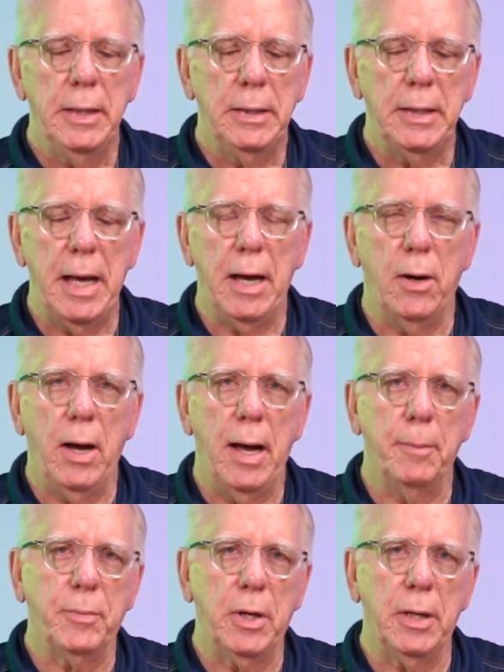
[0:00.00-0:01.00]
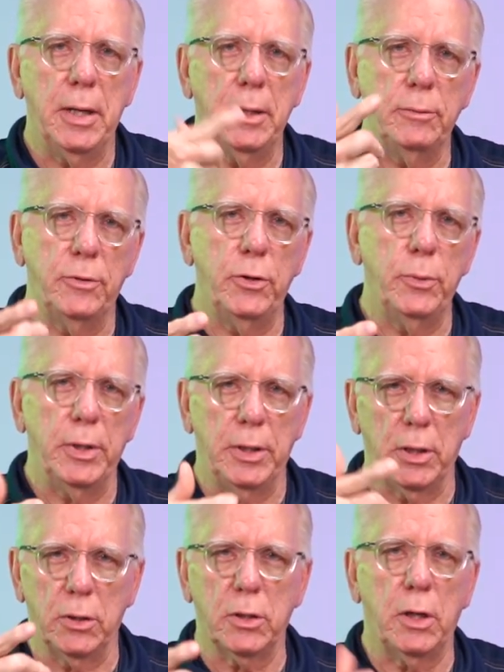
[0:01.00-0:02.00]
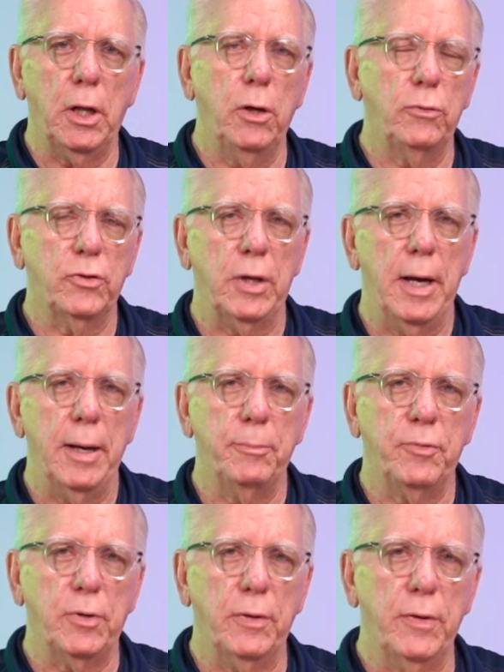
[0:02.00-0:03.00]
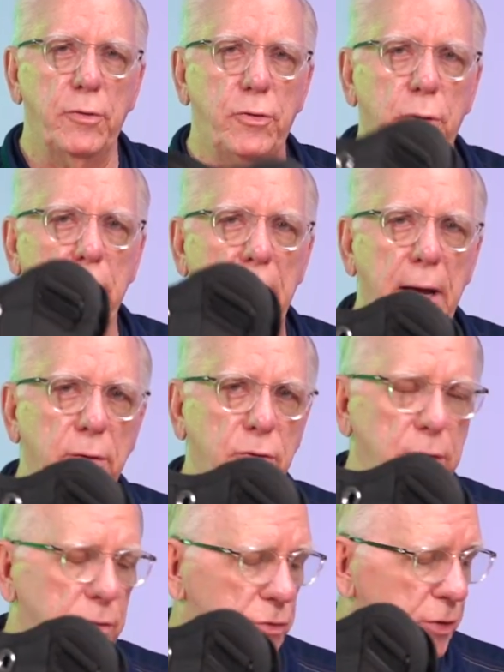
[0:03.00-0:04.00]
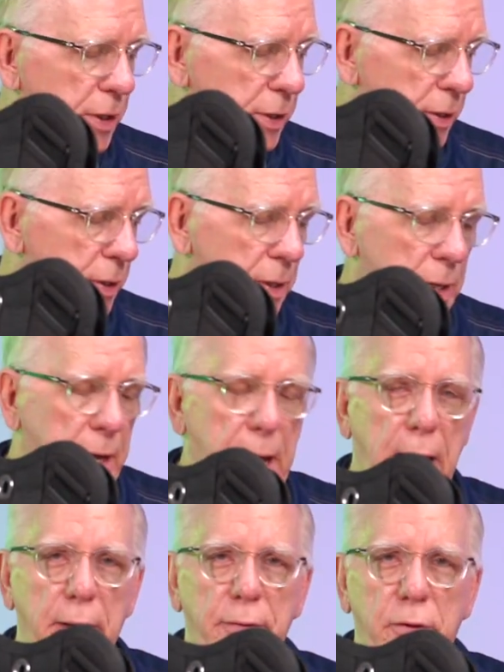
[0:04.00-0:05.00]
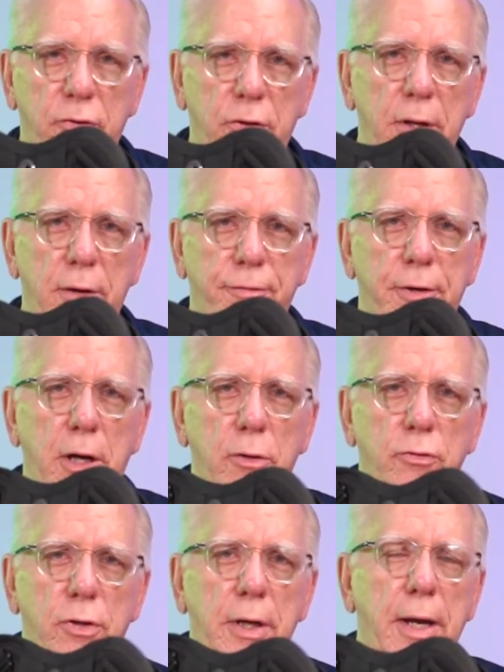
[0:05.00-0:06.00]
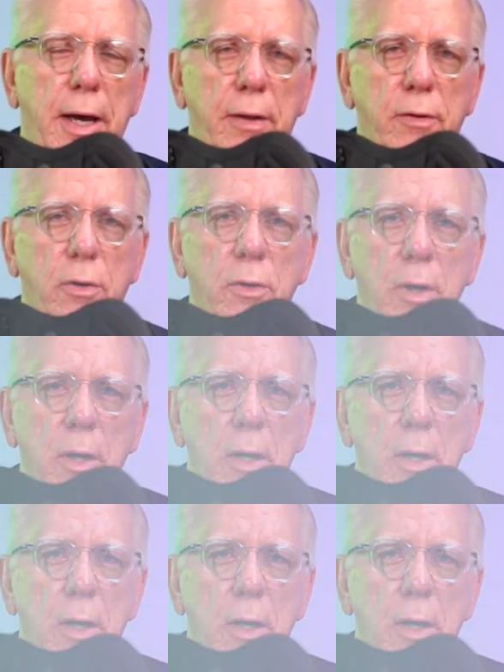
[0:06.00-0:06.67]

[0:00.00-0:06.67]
Now, I'm gonna do a little close-up so that you guys can see how this stuff goes together.